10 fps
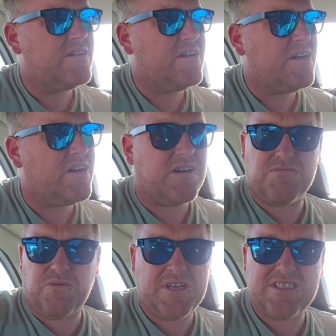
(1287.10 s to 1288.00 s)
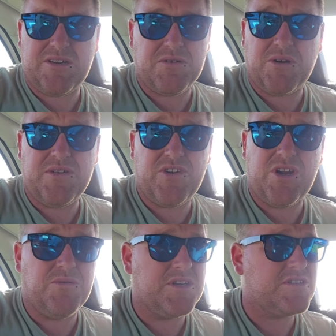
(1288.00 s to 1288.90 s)
we ah, still don't even
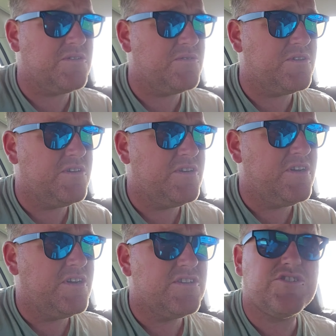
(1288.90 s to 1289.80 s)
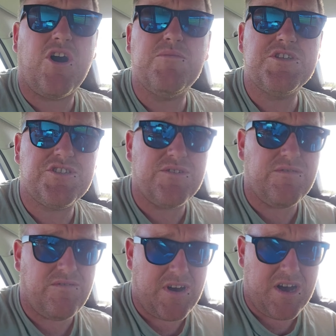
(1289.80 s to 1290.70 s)
know what it's Thomaston called. Farm. Thomaston
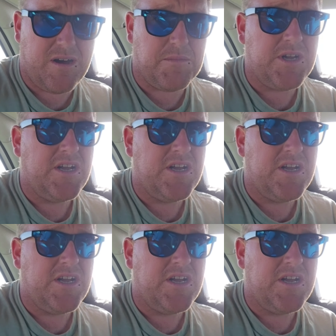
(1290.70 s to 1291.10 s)
Farm.